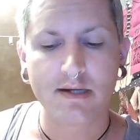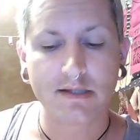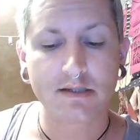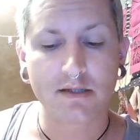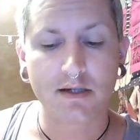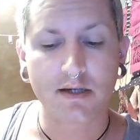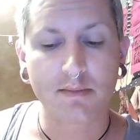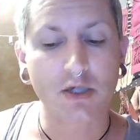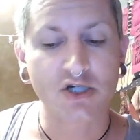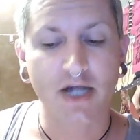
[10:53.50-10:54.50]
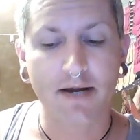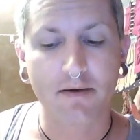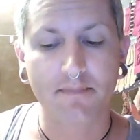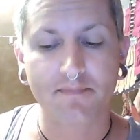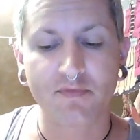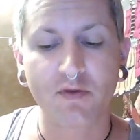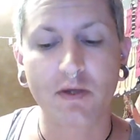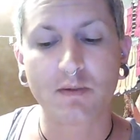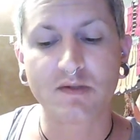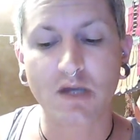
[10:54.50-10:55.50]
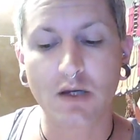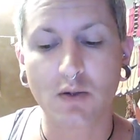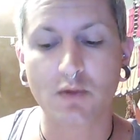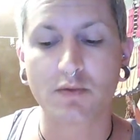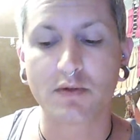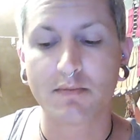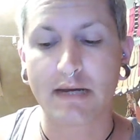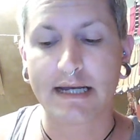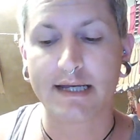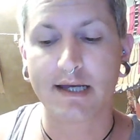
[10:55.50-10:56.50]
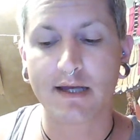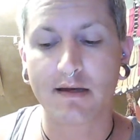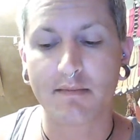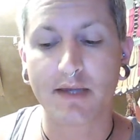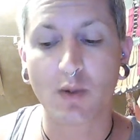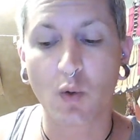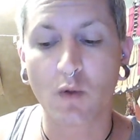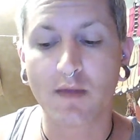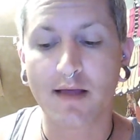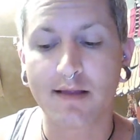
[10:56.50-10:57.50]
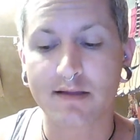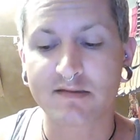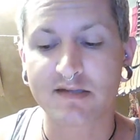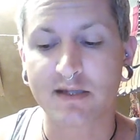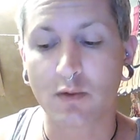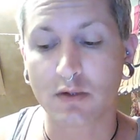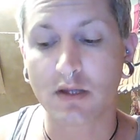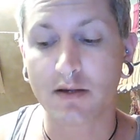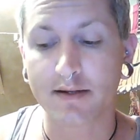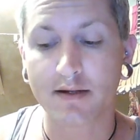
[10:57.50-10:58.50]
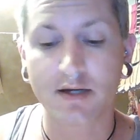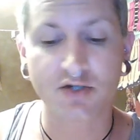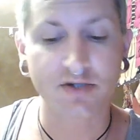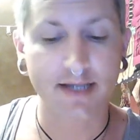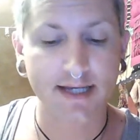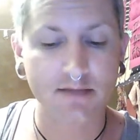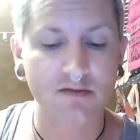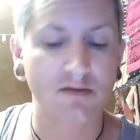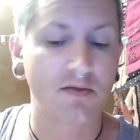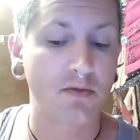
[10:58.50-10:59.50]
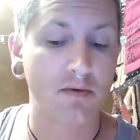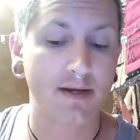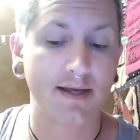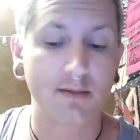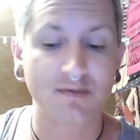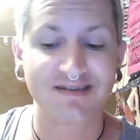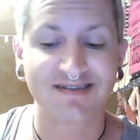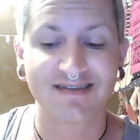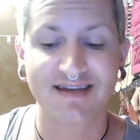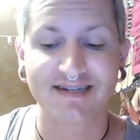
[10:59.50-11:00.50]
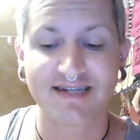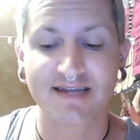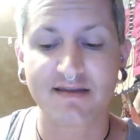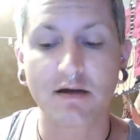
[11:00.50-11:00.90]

in Berkshire. So it was owned by an old LLC or London Country Council authority and was designed to take the